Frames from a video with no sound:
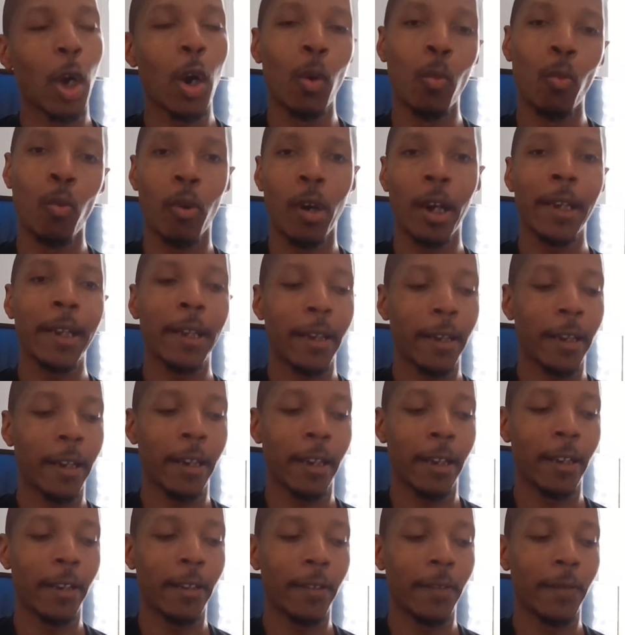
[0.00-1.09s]
On one
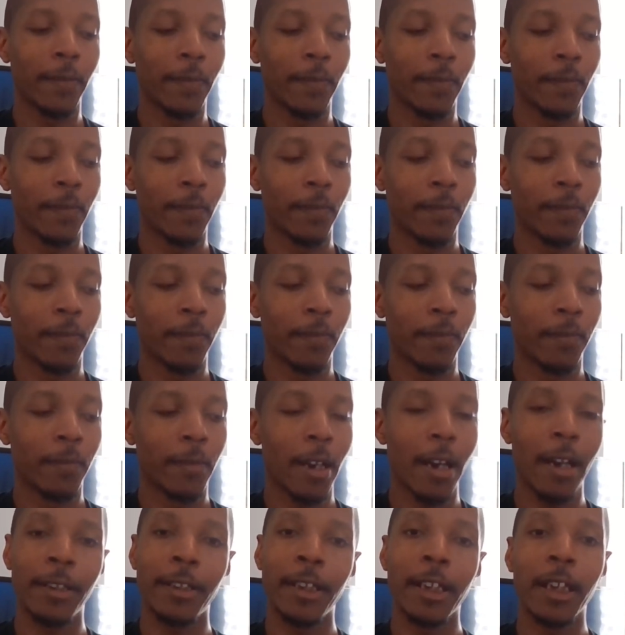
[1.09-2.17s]
hand,
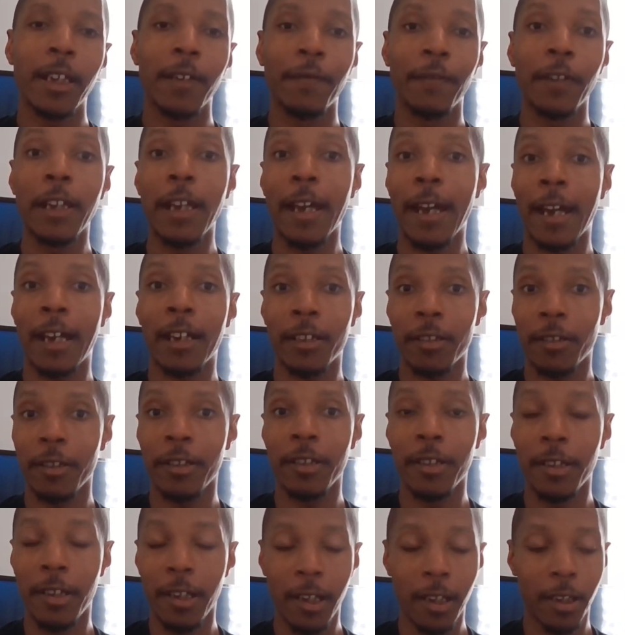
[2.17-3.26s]
I think if he
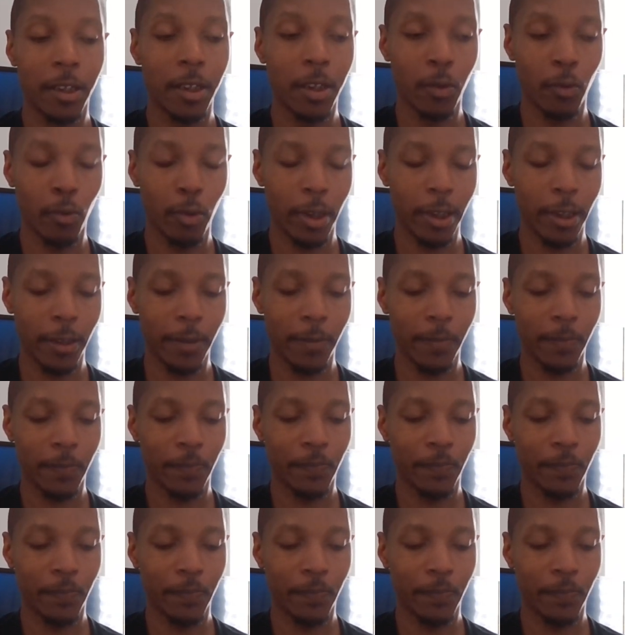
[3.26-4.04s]
actually did do it,